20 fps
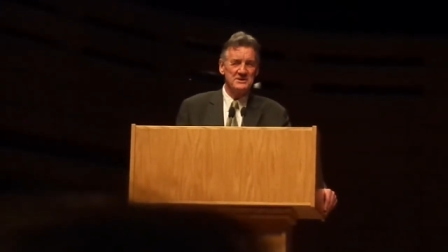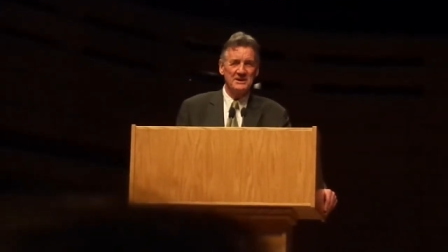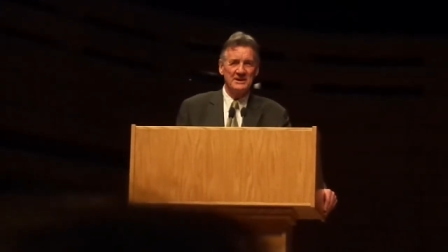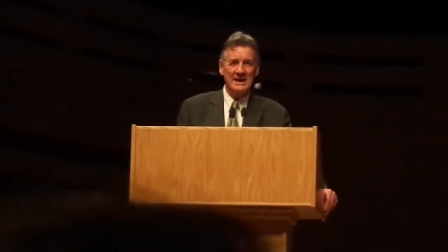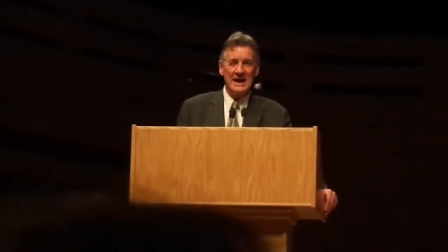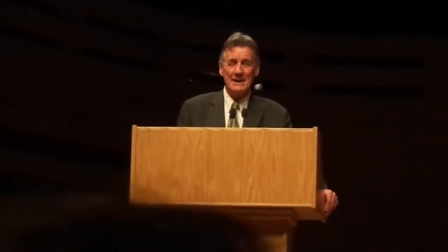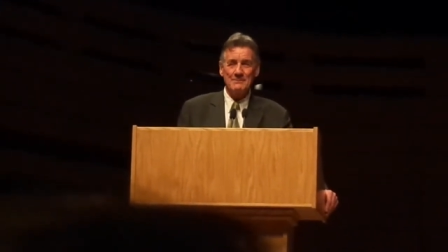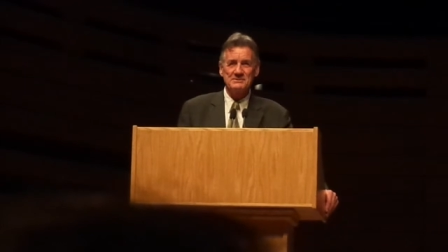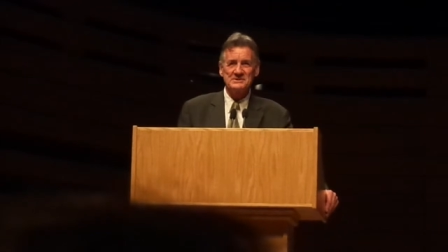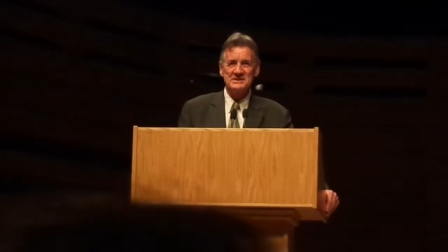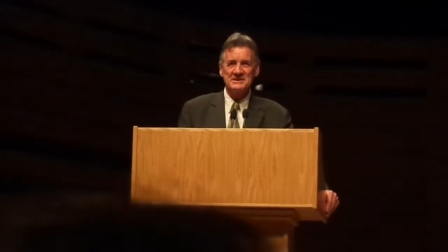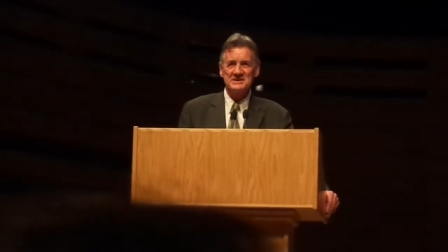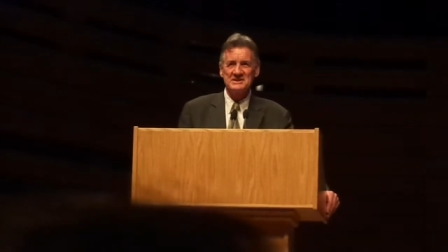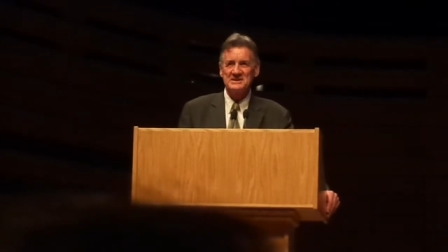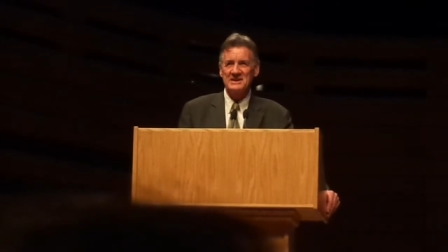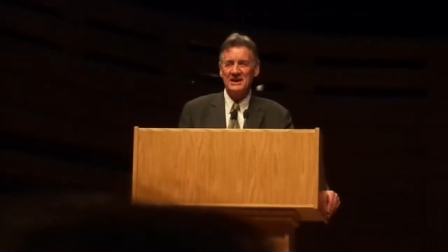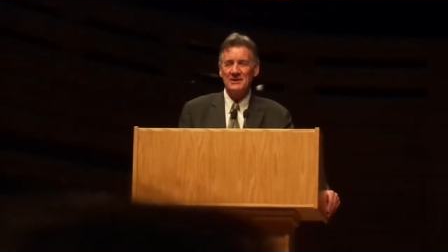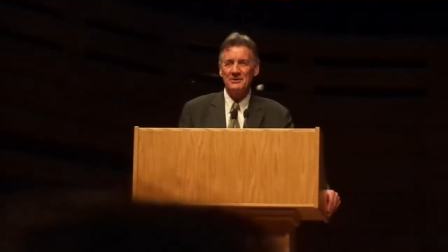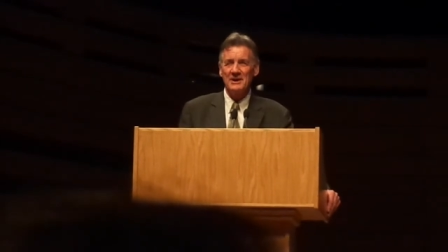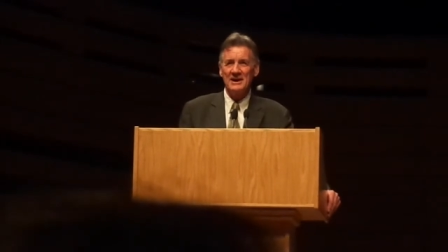Capstan
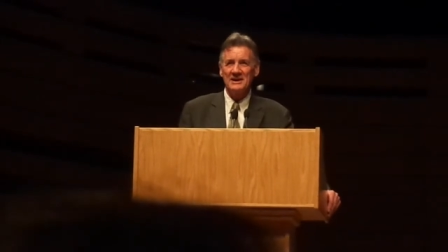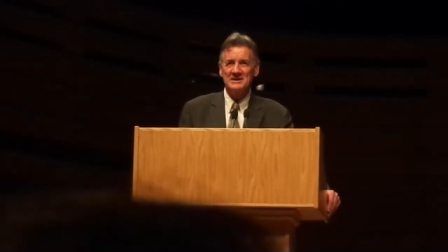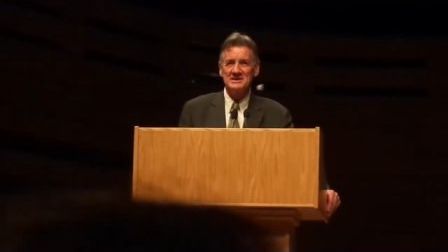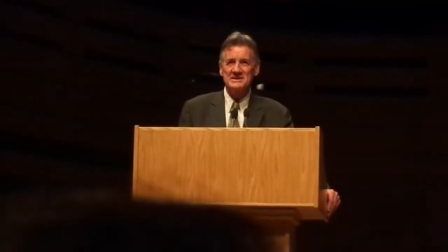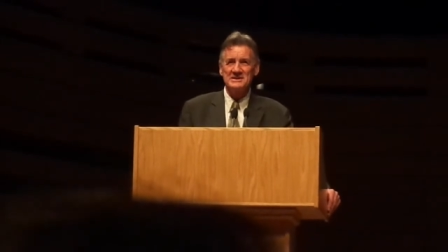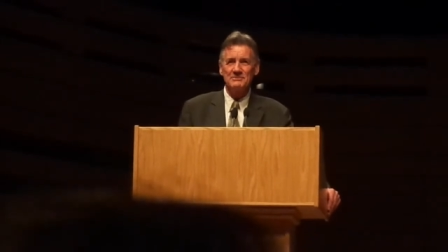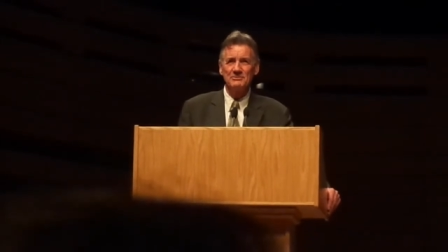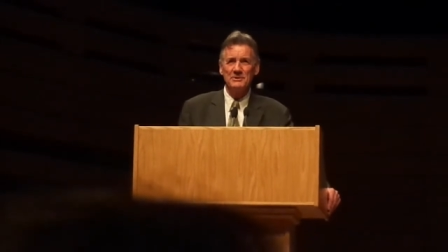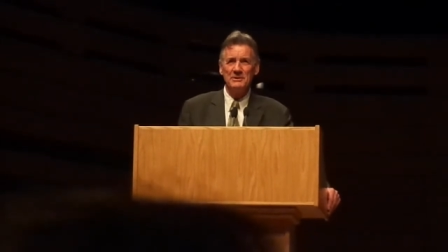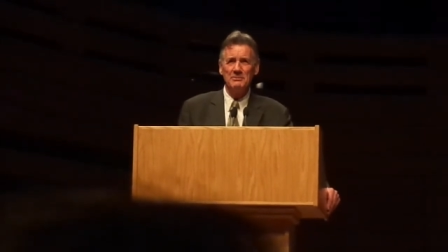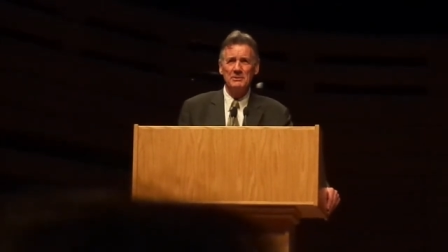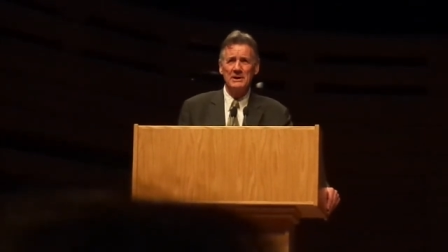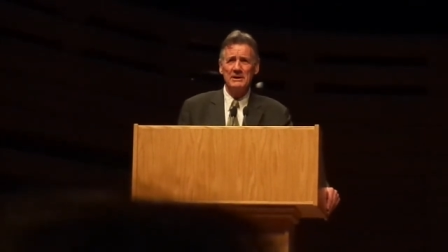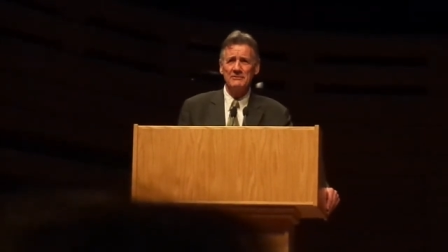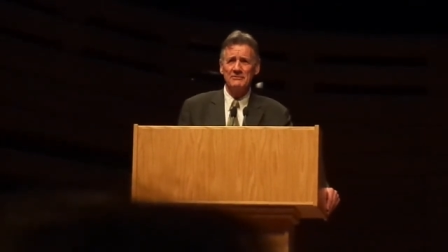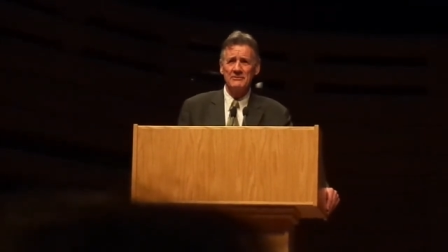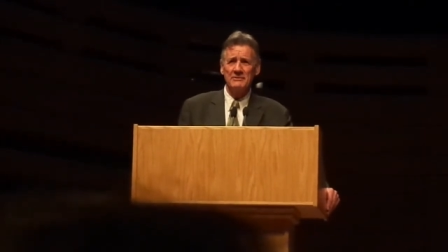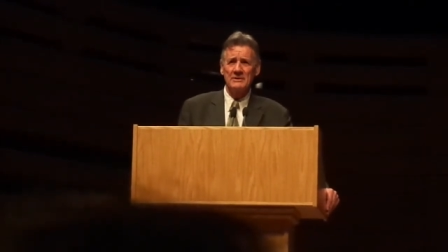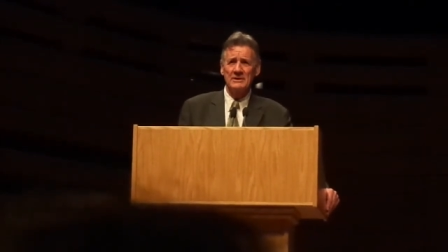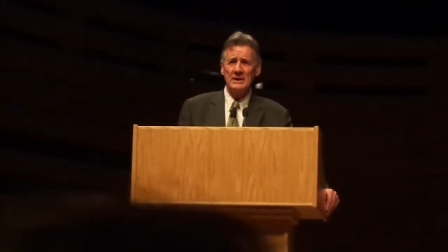cigarettes and we were
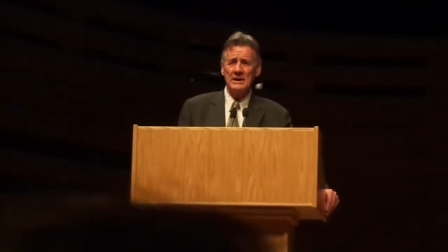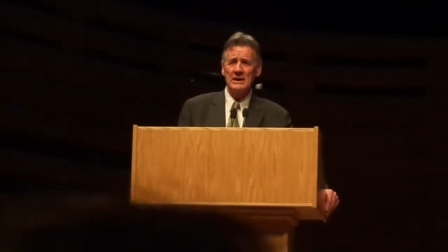given,